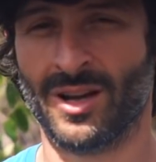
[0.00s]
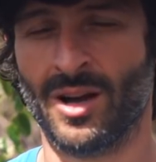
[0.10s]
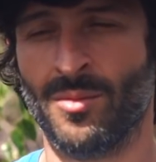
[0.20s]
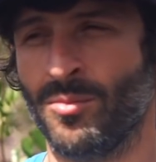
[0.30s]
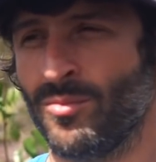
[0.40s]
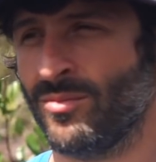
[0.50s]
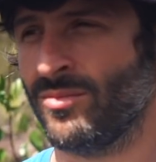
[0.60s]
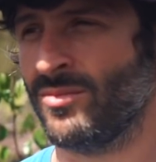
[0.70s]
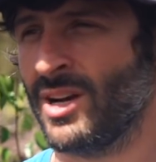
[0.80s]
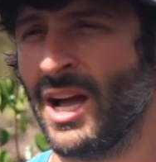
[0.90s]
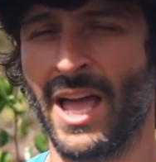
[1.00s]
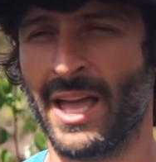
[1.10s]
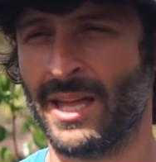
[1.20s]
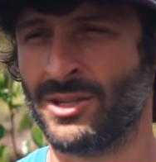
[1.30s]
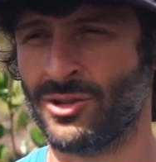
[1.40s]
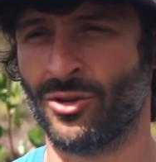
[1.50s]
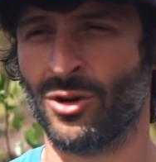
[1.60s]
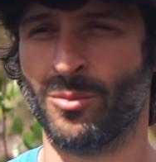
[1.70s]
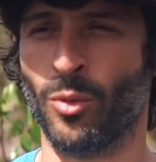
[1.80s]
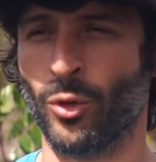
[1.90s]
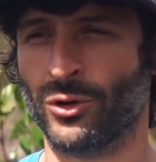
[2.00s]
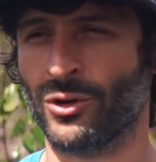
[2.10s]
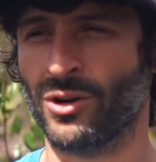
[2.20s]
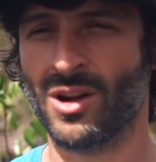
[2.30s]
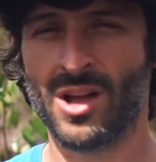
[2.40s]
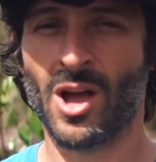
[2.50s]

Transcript: a hedge or a border,